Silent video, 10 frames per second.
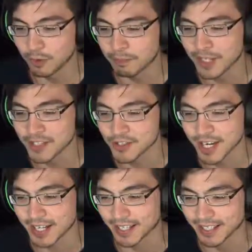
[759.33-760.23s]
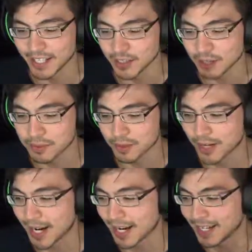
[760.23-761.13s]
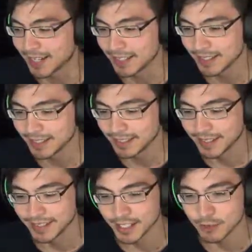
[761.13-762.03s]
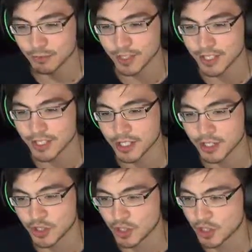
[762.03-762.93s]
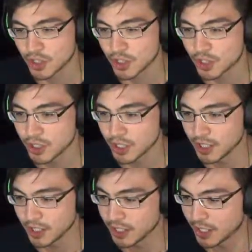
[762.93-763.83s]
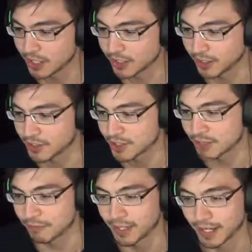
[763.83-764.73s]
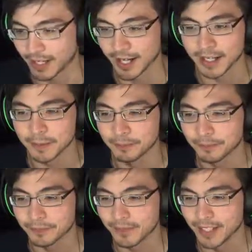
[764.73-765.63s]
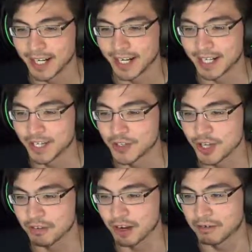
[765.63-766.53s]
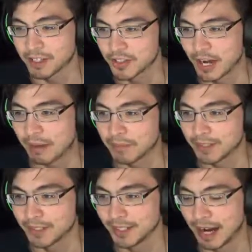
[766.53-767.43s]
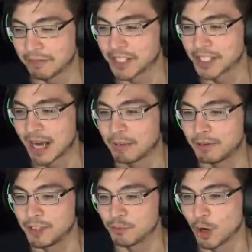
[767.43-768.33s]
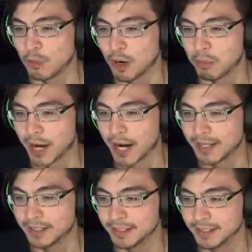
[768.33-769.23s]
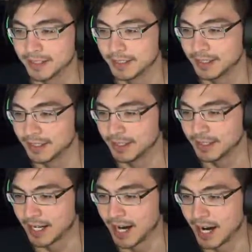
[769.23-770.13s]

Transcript: for Pete's sake! They jump so high! It's diddly-donkulous, except for that guy. He got a nice shave off of the top. Off of the top of his robo-brain. I